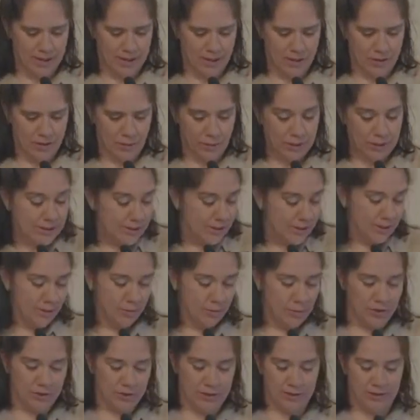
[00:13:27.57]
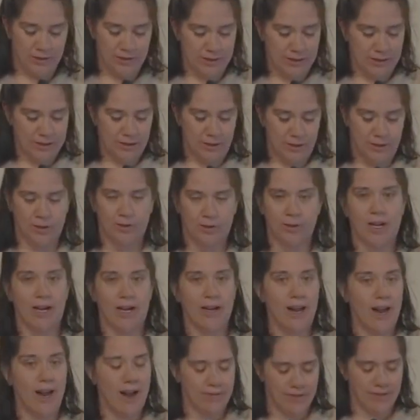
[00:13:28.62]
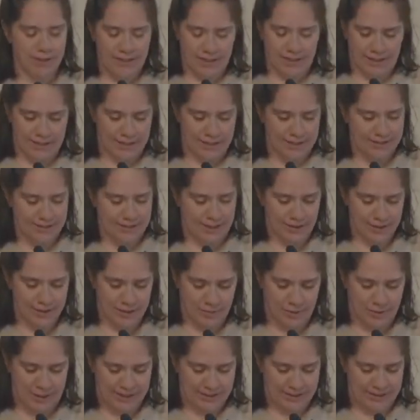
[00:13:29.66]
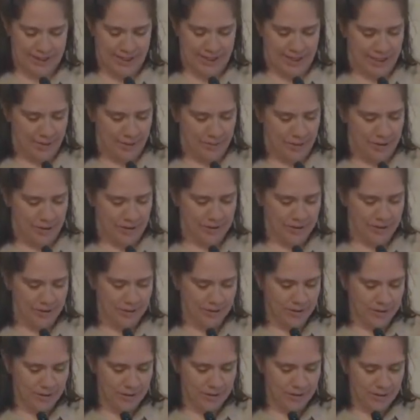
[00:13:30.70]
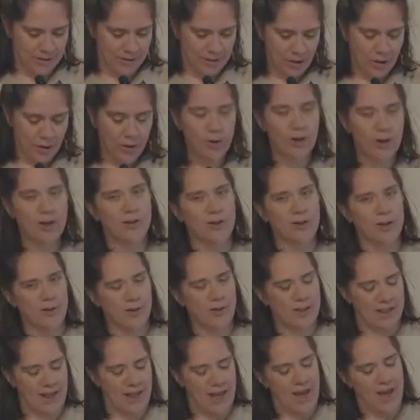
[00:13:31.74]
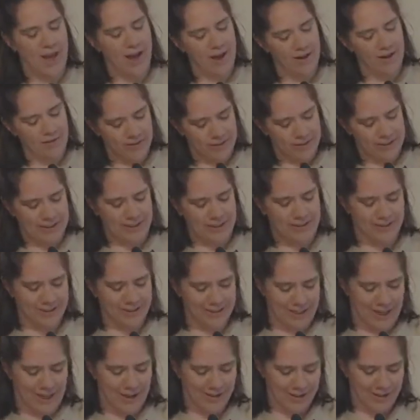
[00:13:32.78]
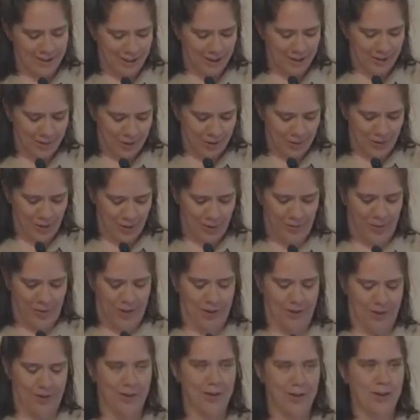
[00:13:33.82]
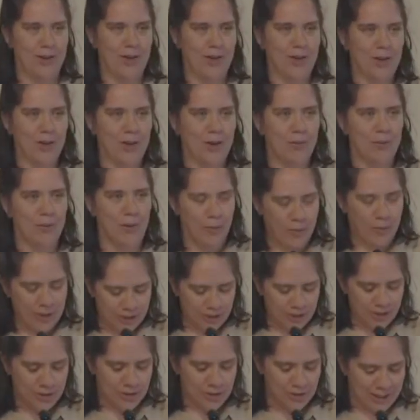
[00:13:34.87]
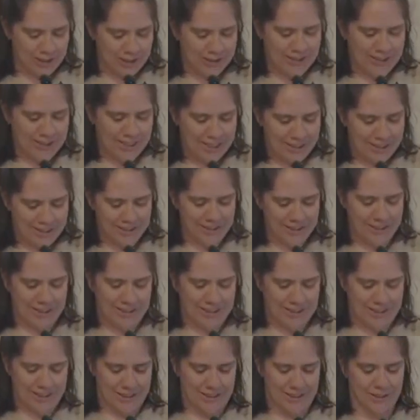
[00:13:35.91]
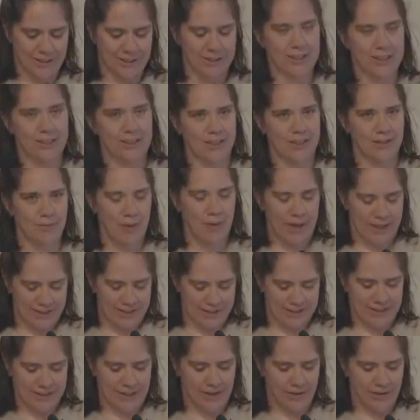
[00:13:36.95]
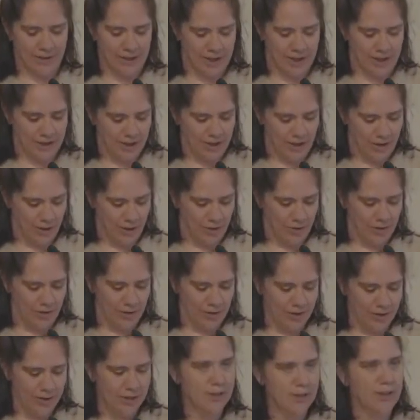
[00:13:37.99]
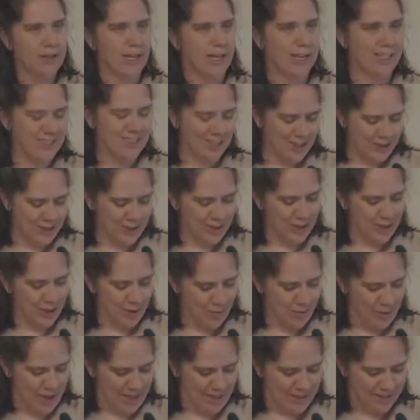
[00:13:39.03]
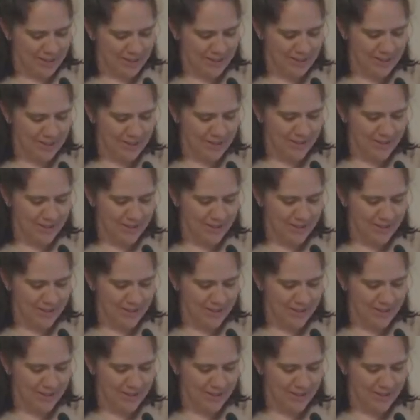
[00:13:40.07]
We still most certainly don't agree on everything in the Scouts BSA handbook, or agree with every single Scout leader we work with, but we do trust each of these leaders to live by the Scout law and oath, and to do their best,